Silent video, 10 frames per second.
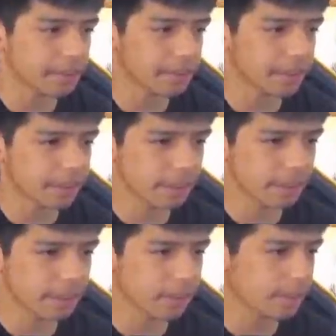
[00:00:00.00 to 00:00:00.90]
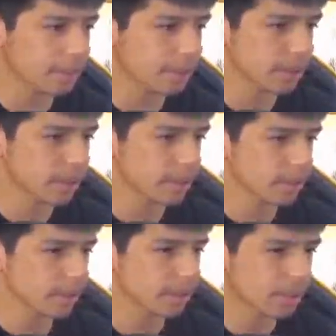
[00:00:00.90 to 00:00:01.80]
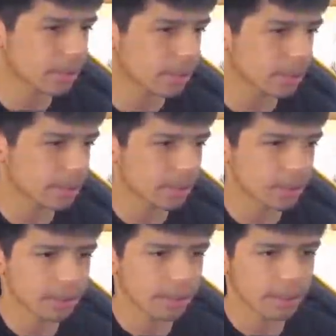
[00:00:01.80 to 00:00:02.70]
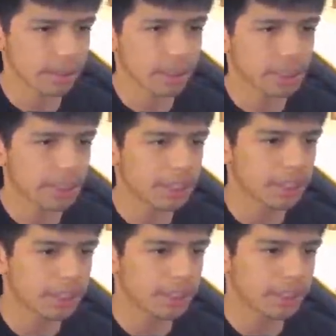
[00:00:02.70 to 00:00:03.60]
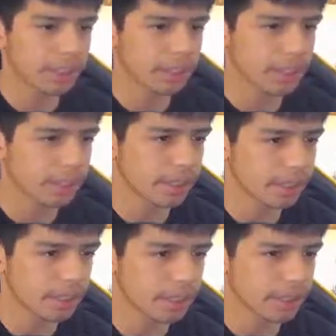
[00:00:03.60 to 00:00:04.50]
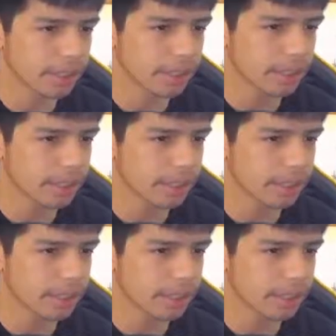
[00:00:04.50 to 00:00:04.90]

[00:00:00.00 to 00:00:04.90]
(no one is talking)